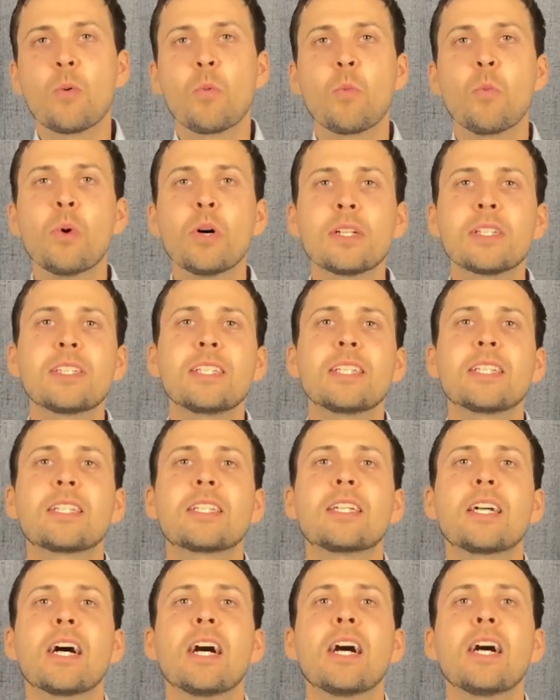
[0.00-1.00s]
What
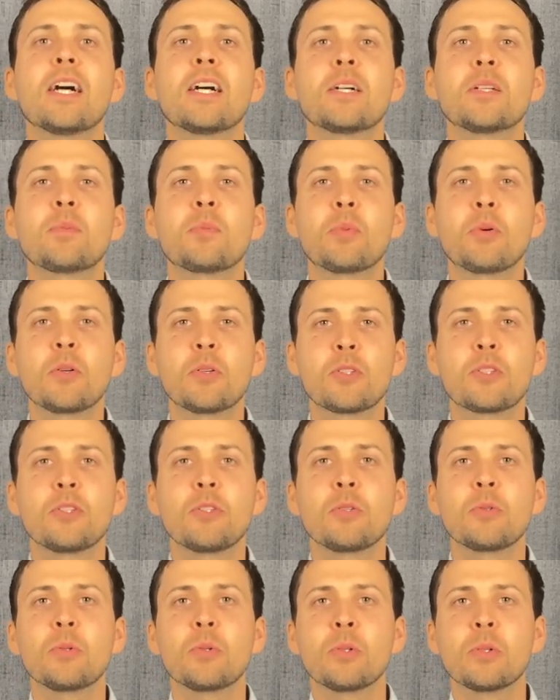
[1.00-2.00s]
did God put
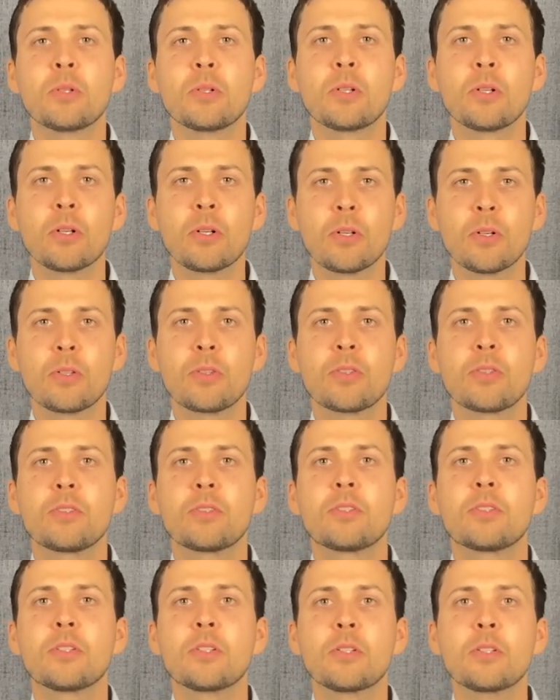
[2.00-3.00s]
you on earth
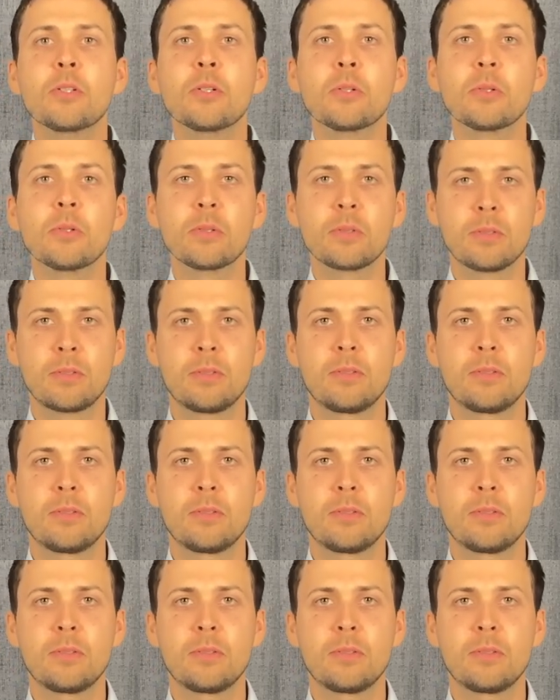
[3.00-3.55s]
to do?